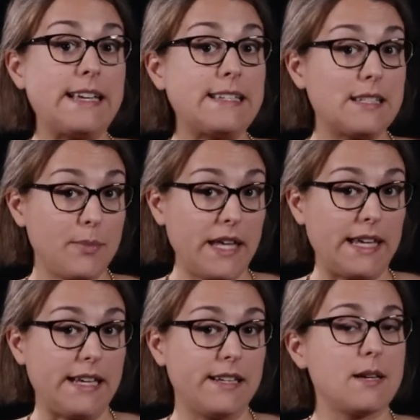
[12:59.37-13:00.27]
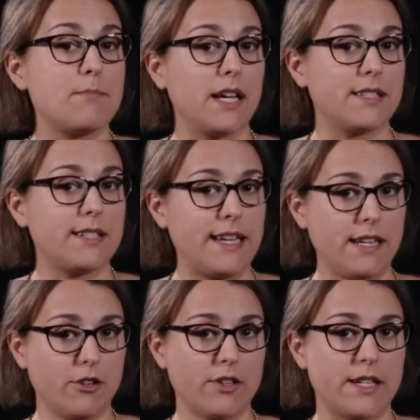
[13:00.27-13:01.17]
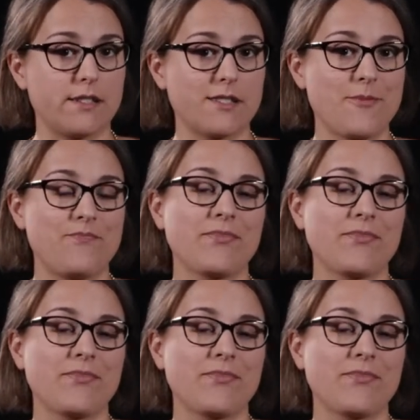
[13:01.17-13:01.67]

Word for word: speed must increase.